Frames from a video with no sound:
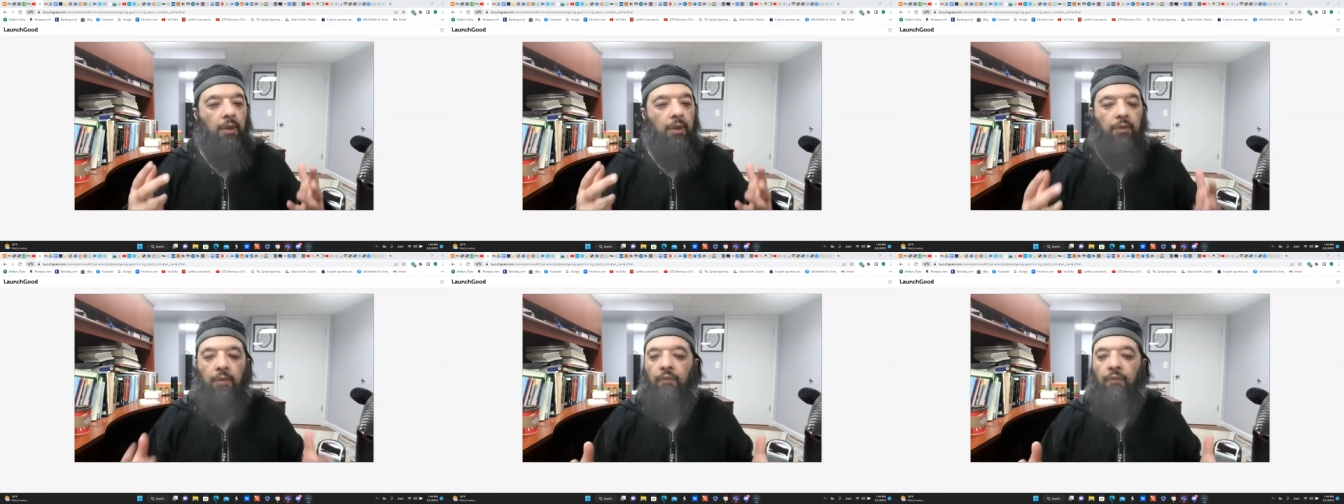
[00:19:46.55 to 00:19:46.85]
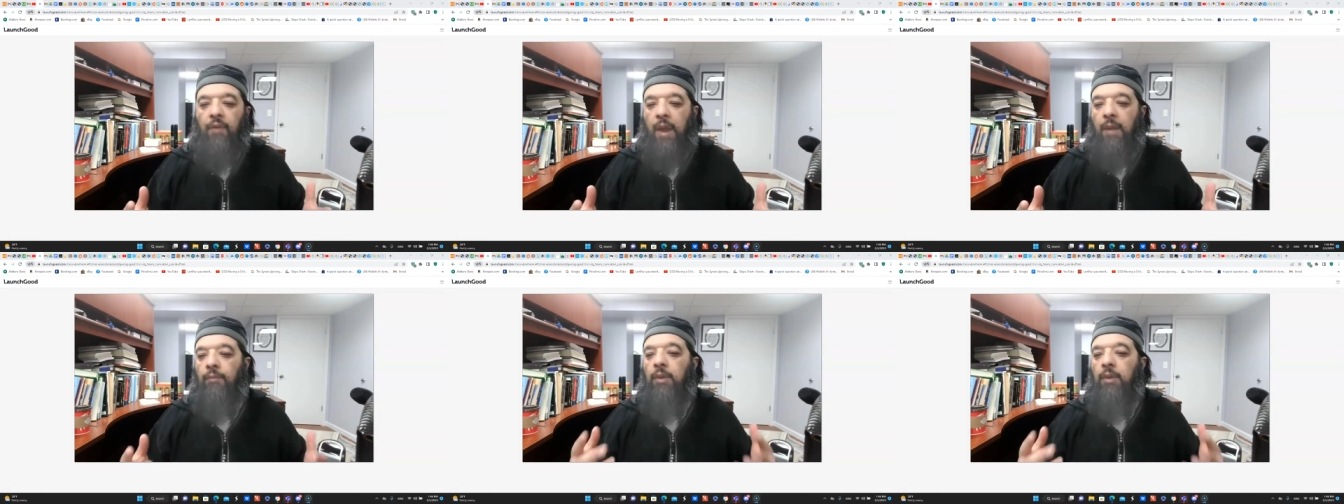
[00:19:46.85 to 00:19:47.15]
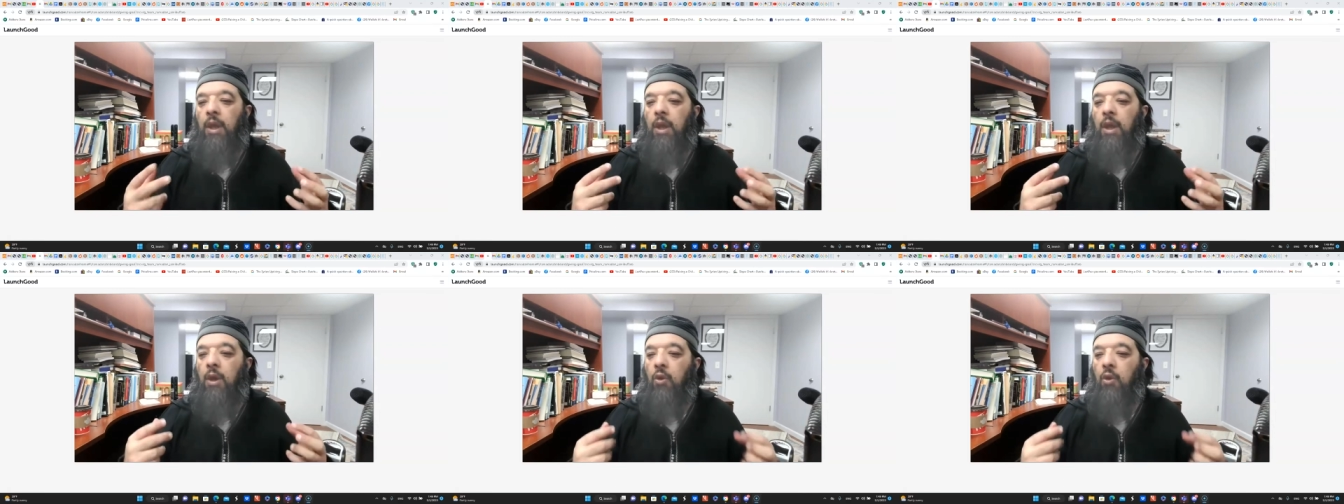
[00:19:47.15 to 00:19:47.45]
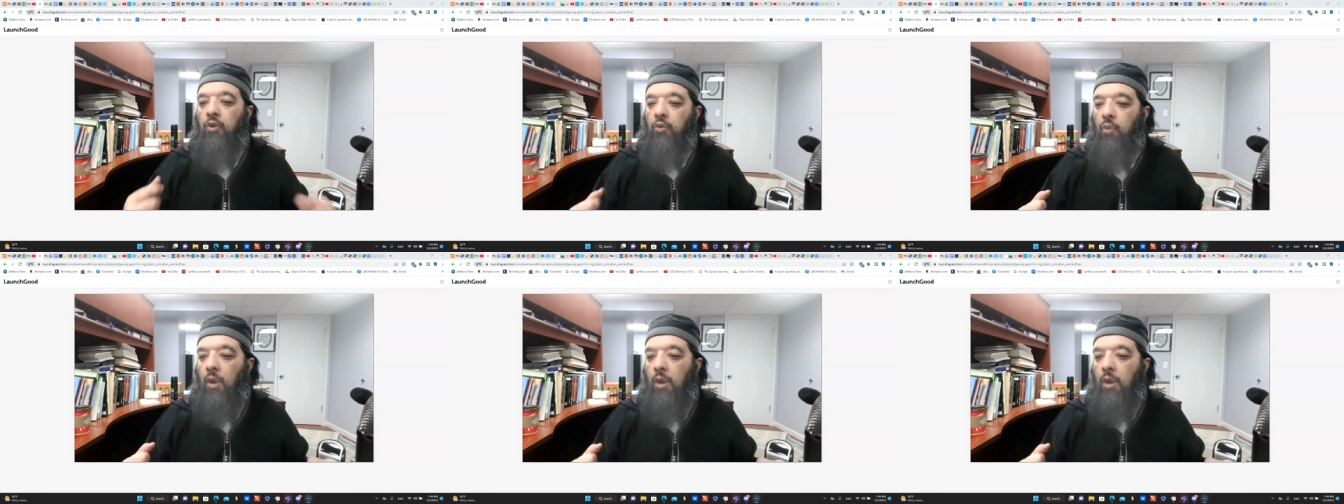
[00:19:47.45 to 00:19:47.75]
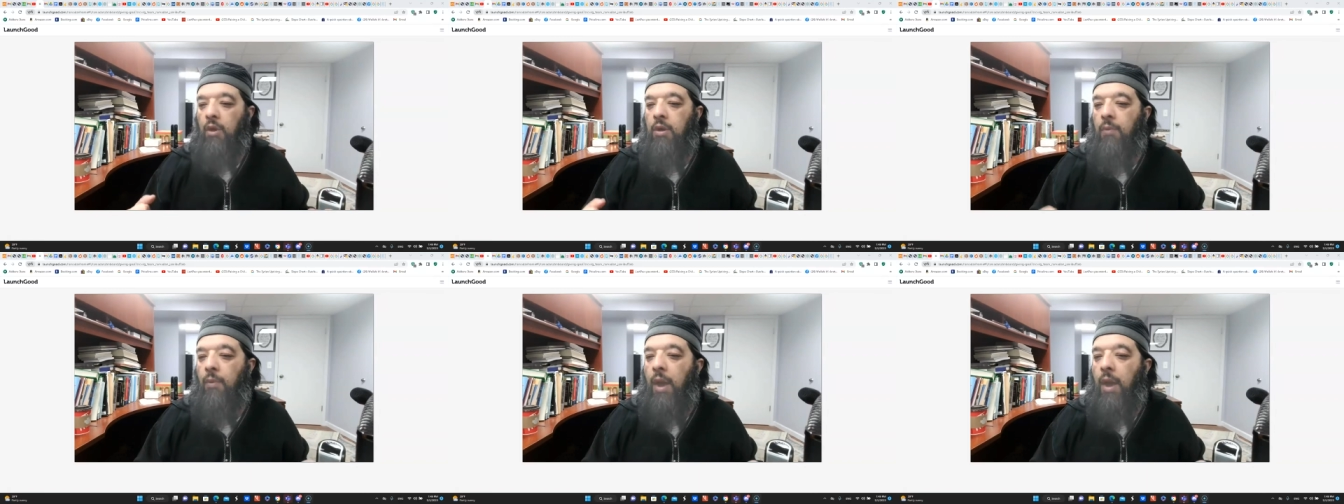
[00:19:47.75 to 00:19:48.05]
has a family, who's
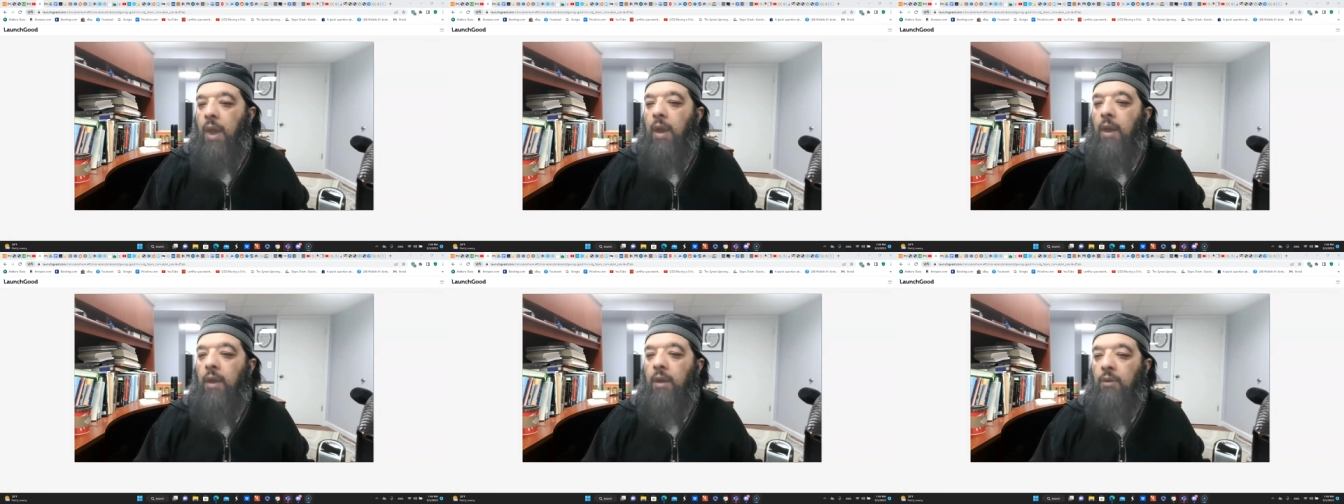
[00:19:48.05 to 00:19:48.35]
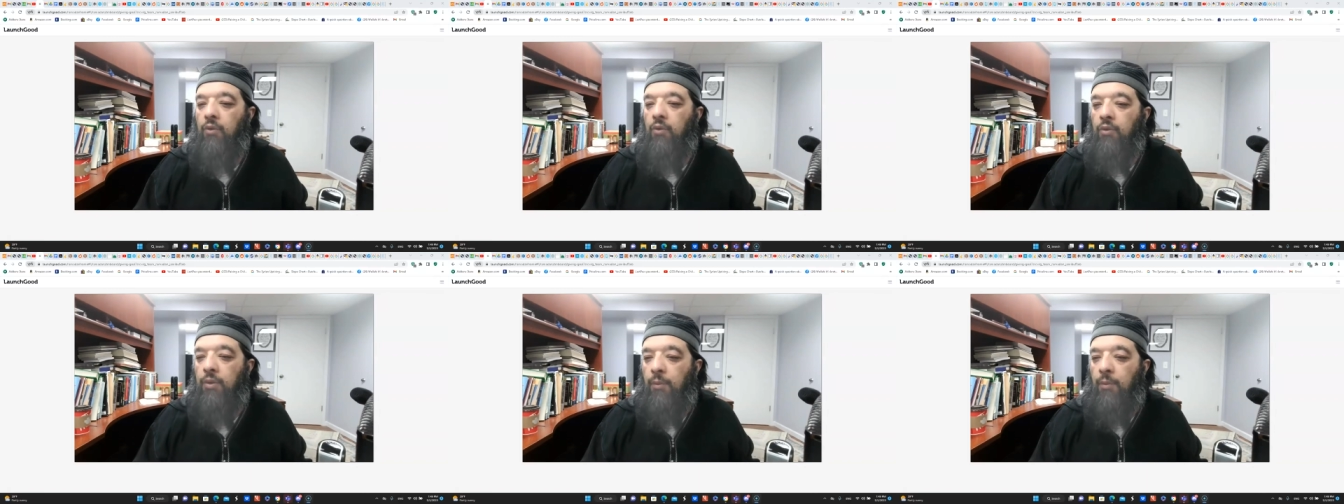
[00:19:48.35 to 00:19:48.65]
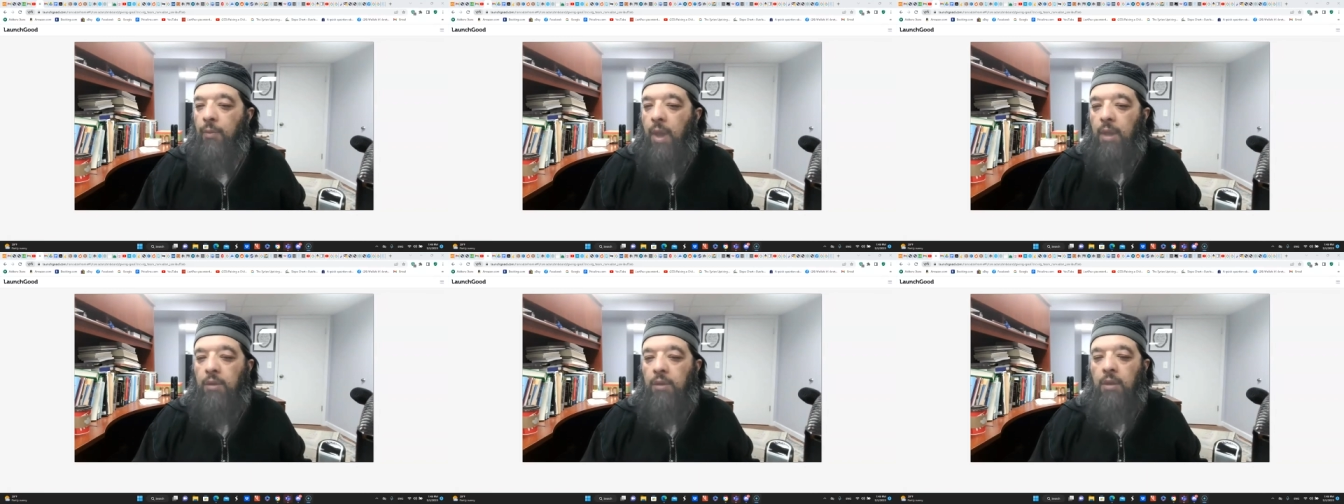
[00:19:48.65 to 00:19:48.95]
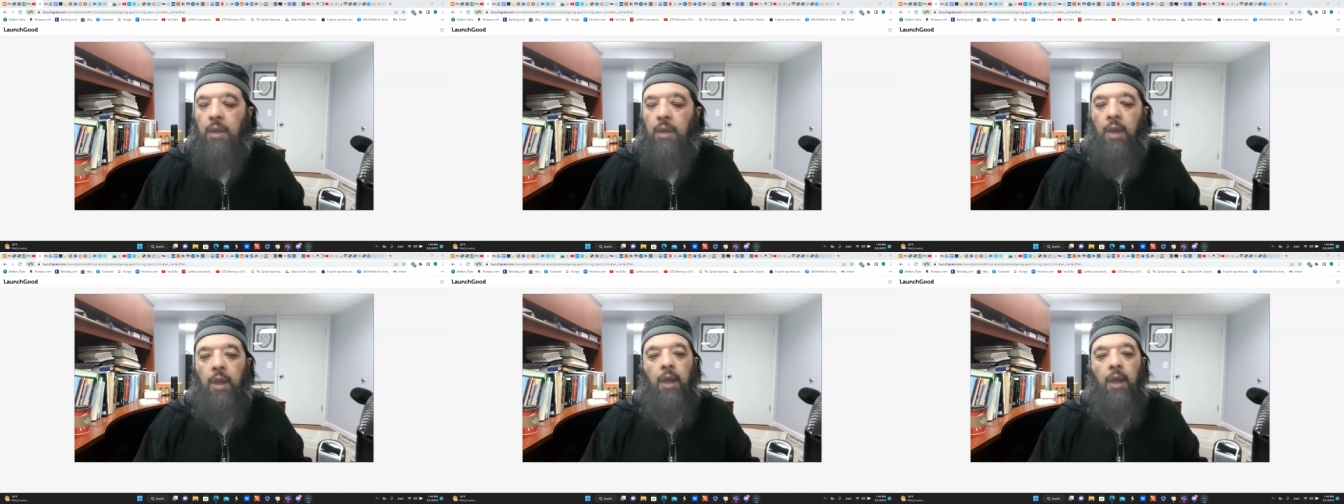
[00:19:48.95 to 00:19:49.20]
worried about Akhirul Zaman,